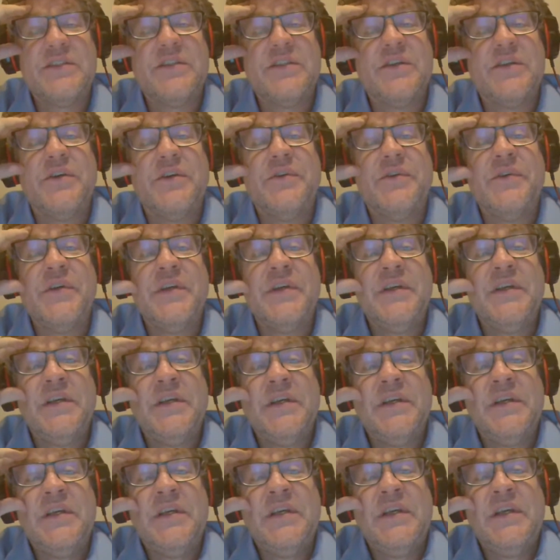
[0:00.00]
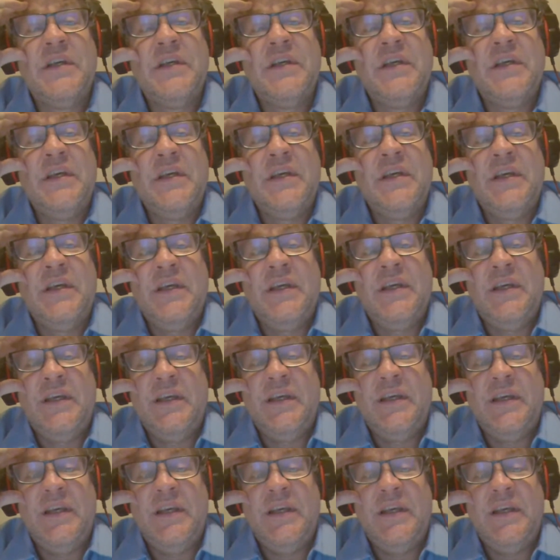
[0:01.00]
So
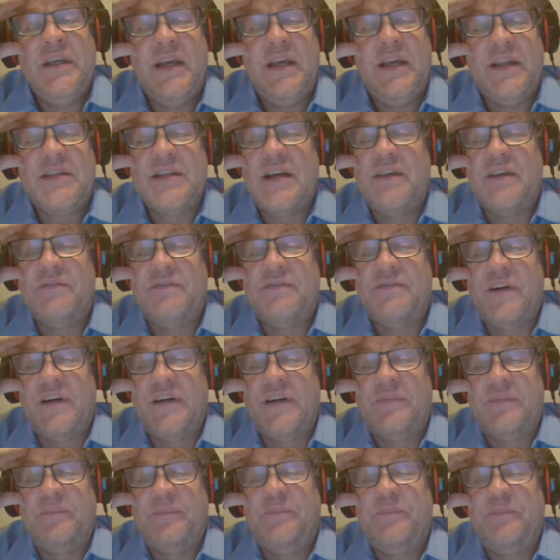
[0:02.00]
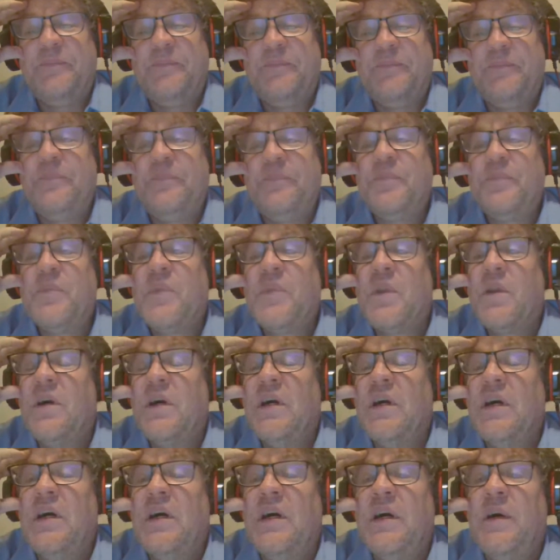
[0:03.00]
yeah, that's not fun.
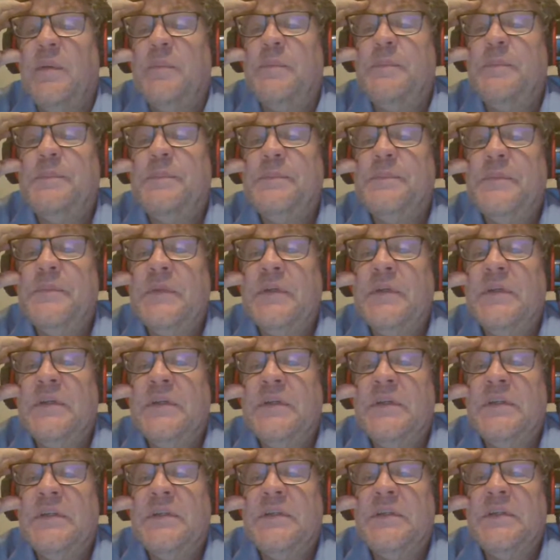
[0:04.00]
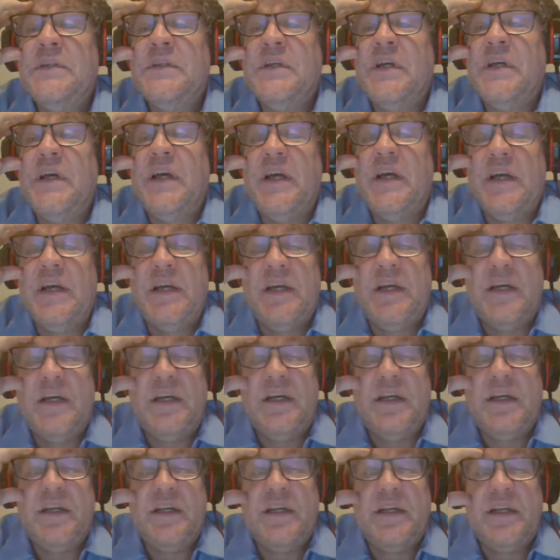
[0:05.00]
Um,
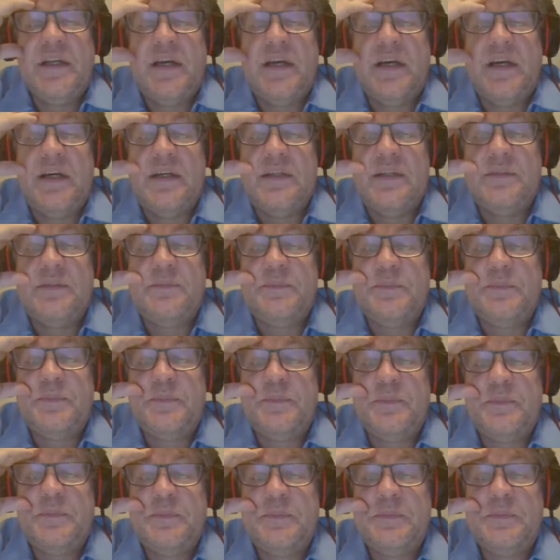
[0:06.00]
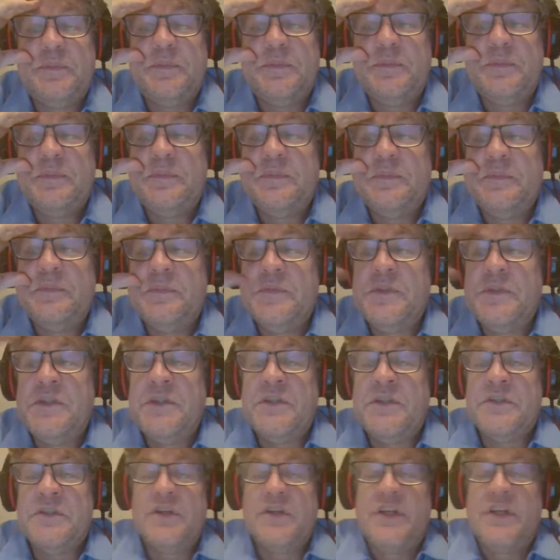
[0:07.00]
and so
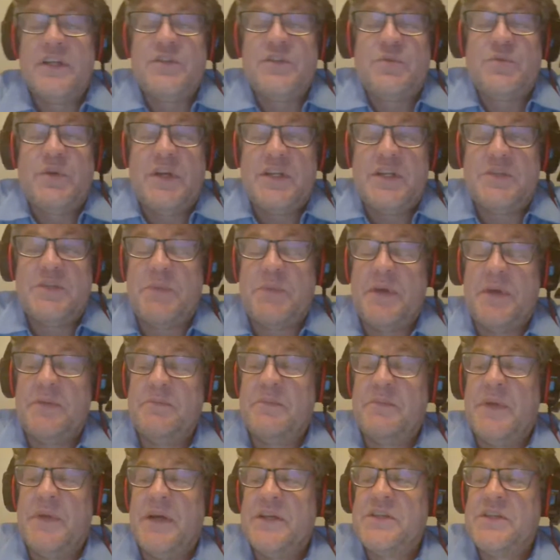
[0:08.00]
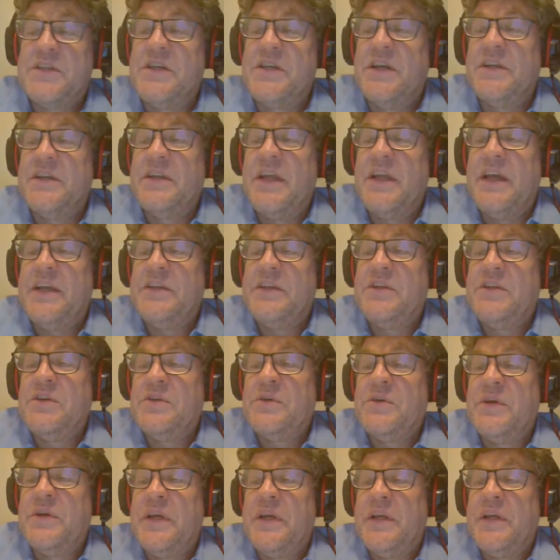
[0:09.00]
that's what I spent my Sunday
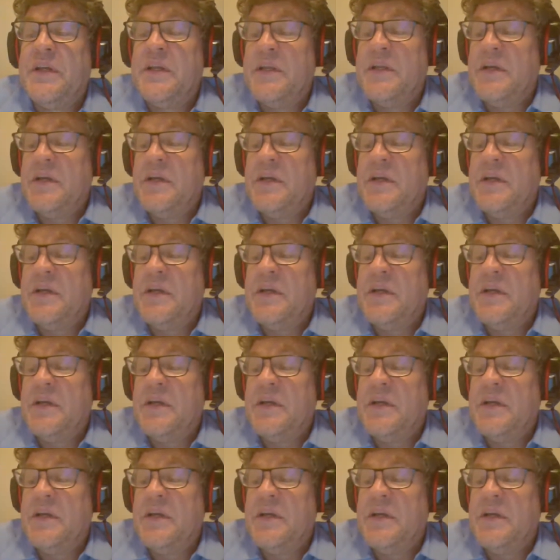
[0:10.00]
doing.